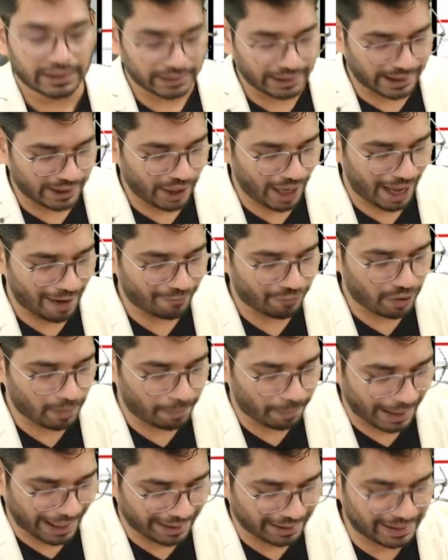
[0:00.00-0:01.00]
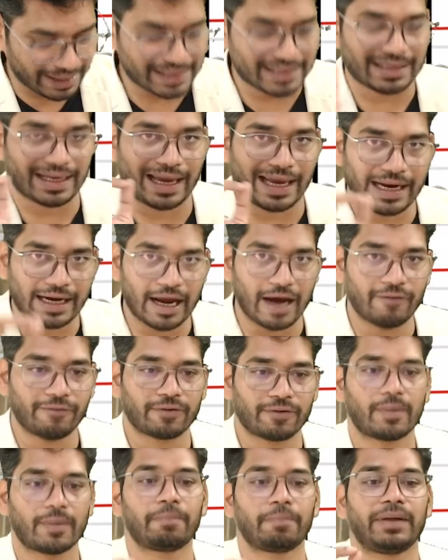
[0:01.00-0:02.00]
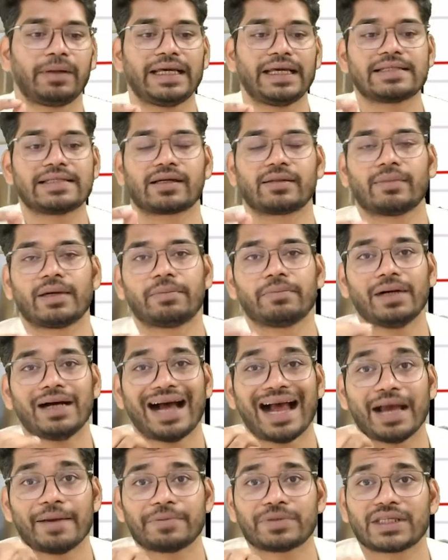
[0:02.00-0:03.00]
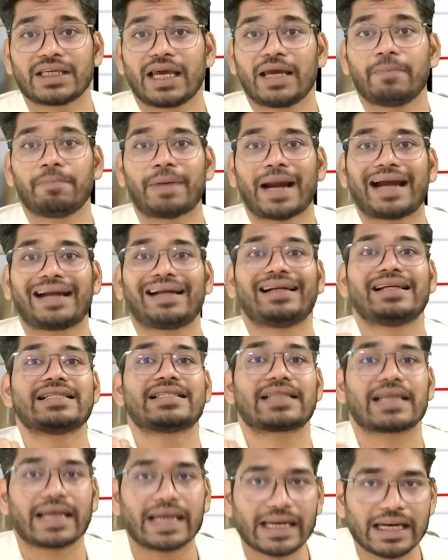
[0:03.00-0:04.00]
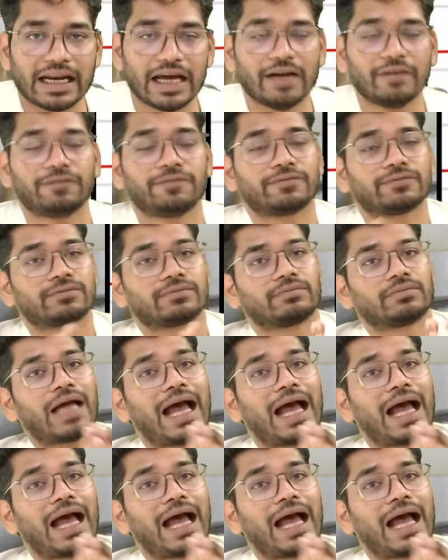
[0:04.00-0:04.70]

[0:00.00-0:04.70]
Then you have to practice enough. Please remember, I am saying practice enough.